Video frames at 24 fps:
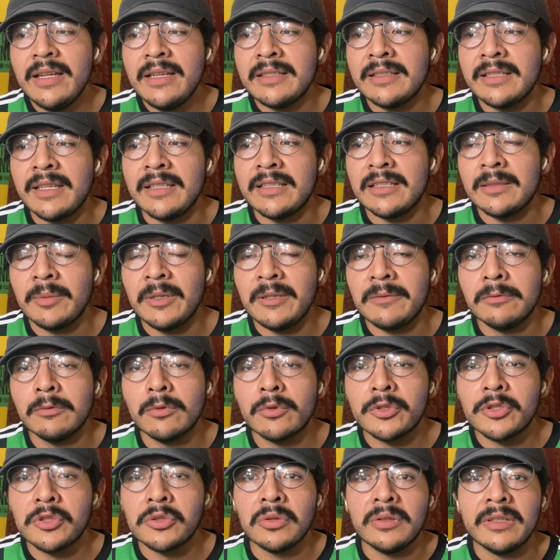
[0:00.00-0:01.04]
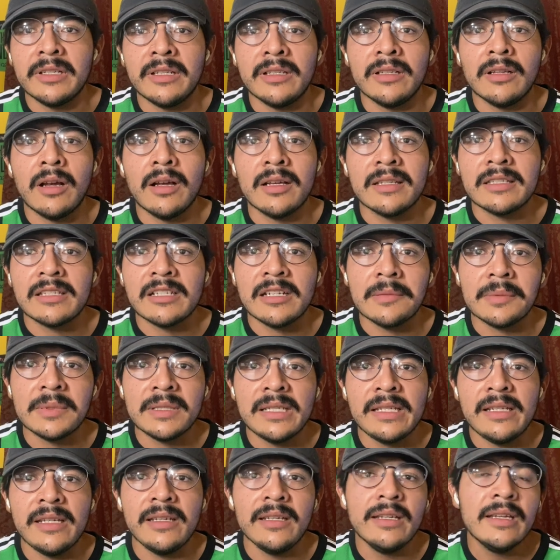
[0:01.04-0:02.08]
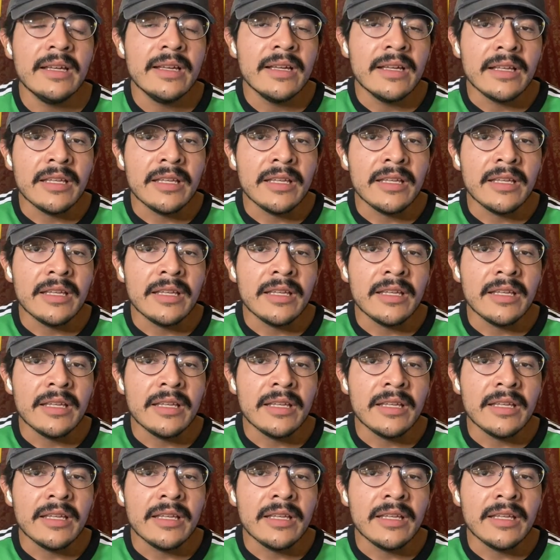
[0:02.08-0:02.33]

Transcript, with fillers: since before joining Austin FC,